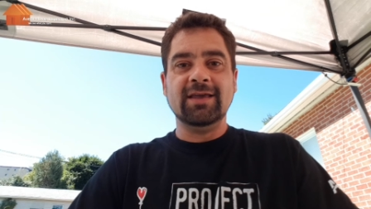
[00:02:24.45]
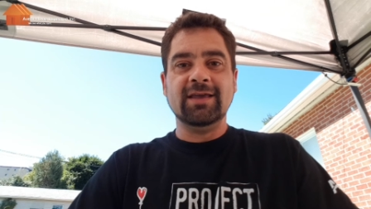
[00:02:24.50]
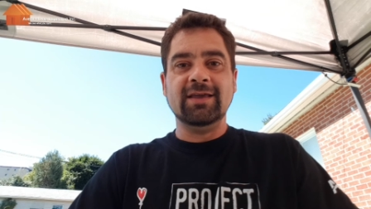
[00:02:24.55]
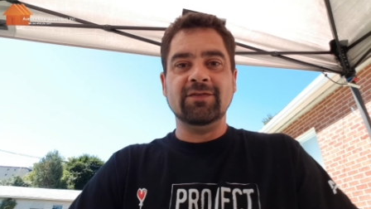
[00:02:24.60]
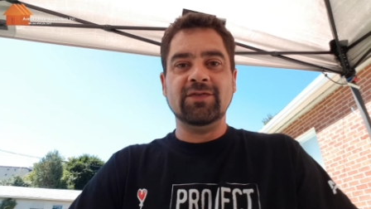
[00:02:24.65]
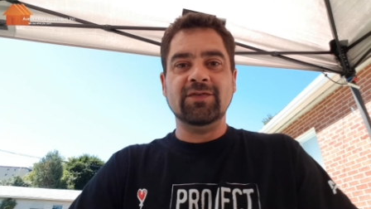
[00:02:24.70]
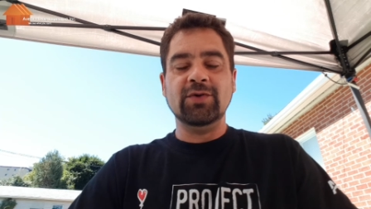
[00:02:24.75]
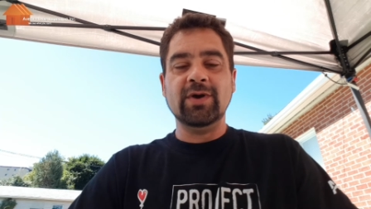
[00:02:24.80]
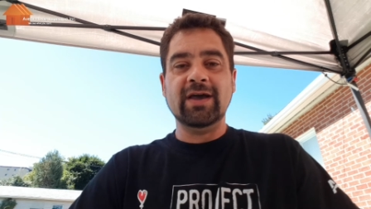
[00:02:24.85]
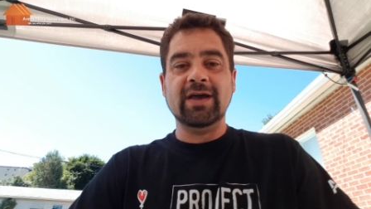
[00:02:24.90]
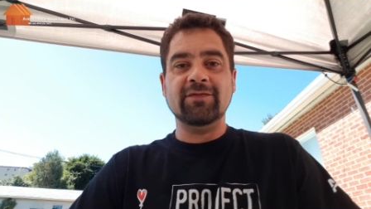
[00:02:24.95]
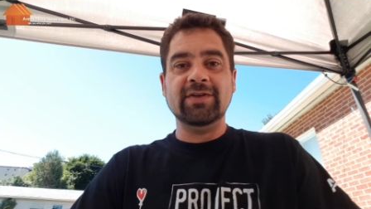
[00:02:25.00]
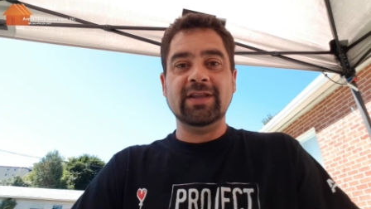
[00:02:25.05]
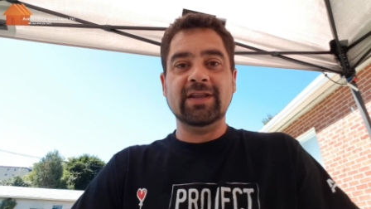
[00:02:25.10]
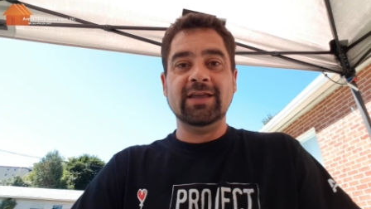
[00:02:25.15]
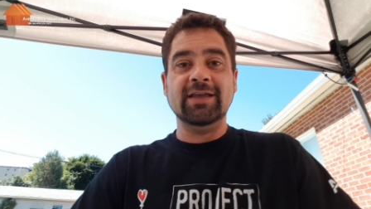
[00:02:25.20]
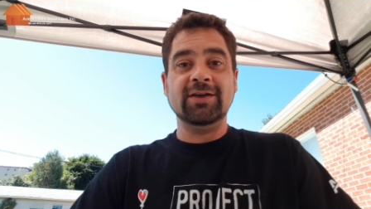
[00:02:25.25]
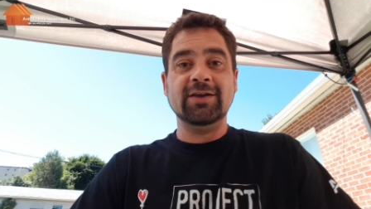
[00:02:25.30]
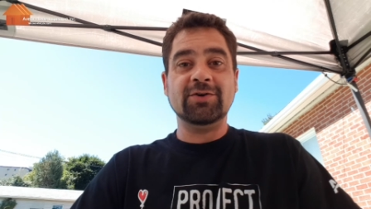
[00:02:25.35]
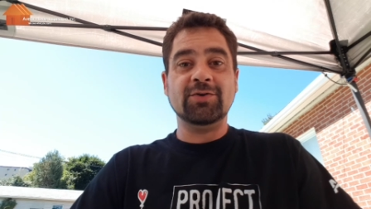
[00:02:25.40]
If you have
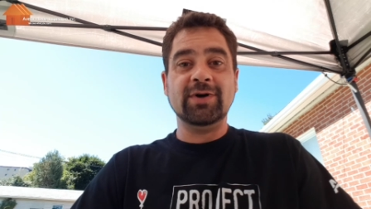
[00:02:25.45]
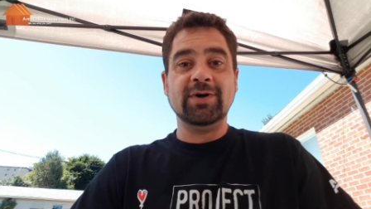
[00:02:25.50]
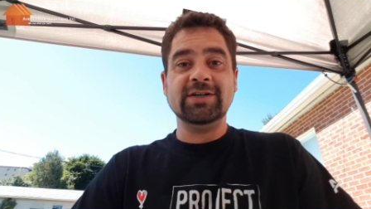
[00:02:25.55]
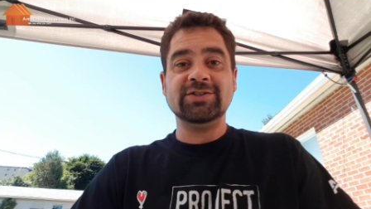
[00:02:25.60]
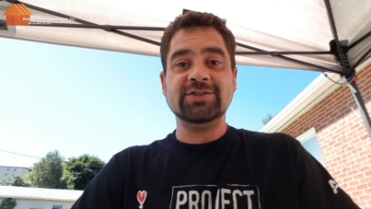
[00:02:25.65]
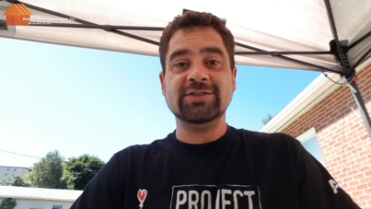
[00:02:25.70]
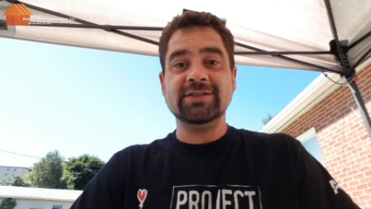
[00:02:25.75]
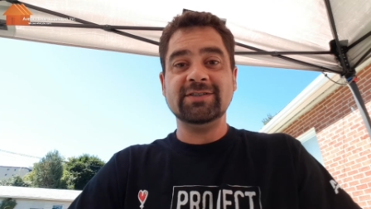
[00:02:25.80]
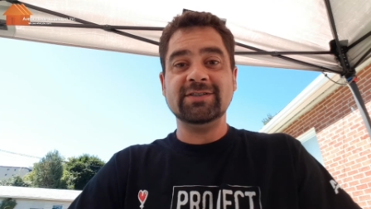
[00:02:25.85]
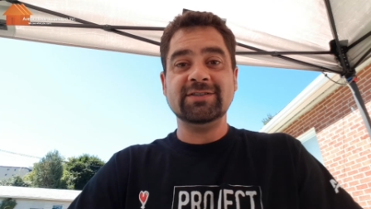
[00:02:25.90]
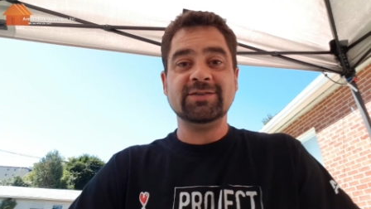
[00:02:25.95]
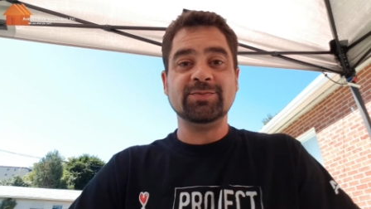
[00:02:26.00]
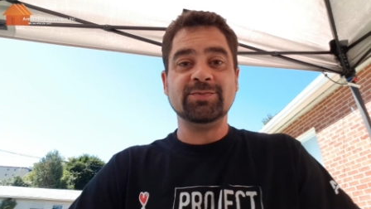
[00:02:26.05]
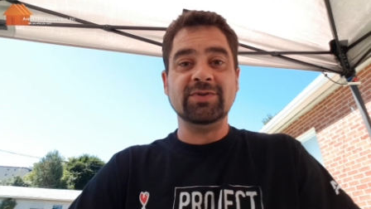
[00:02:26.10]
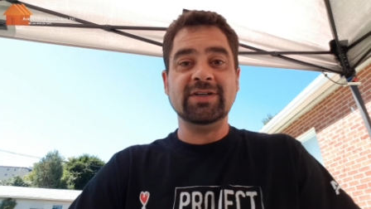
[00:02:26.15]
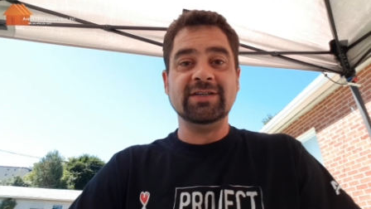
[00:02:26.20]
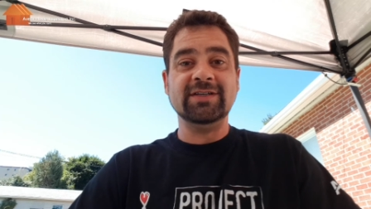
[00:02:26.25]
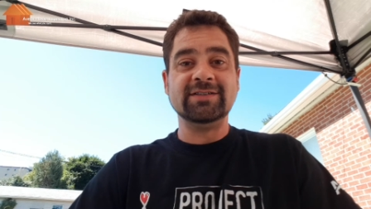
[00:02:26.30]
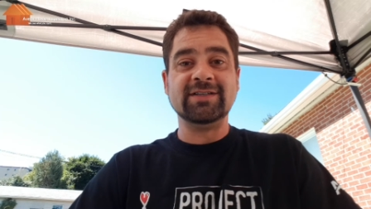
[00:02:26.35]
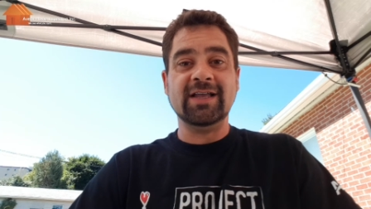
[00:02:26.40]
any questions,
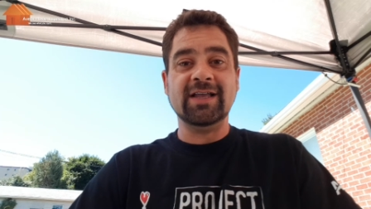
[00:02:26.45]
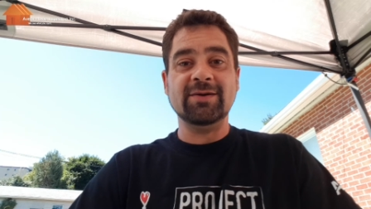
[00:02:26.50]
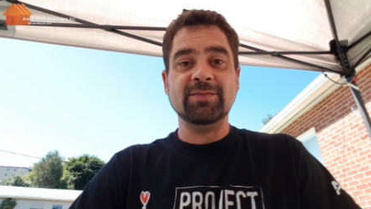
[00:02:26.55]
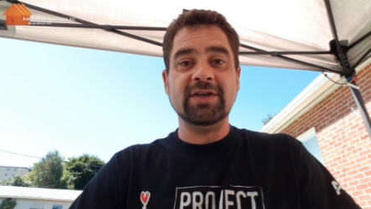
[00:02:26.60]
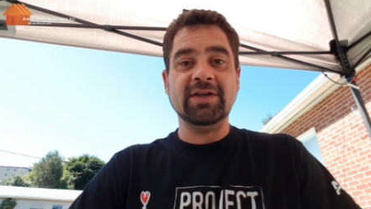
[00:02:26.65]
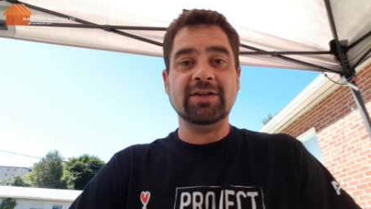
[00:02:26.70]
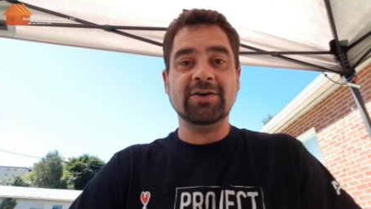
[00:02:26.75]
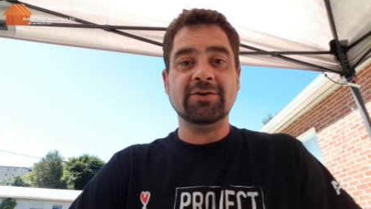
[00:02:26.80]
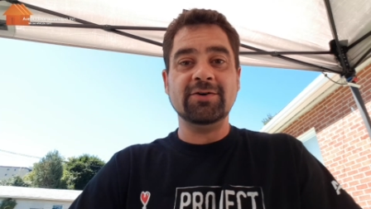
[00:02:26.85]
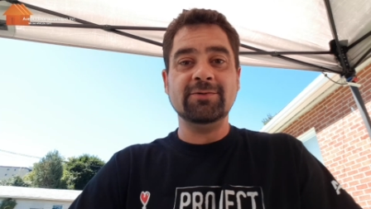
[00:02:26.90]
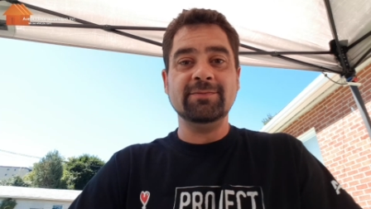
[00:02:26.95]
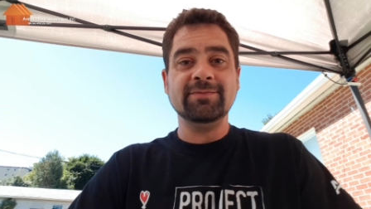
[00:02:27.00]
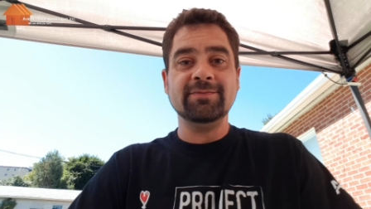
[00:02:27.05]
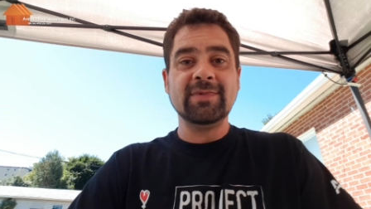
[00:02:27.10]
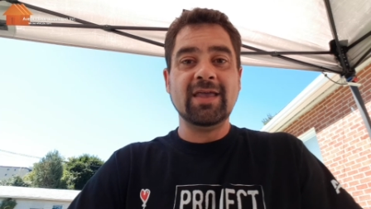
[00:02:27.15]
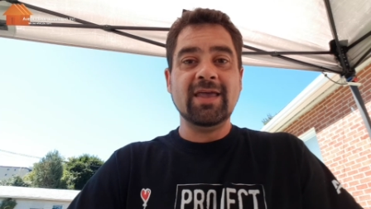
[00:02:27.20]
please let me know.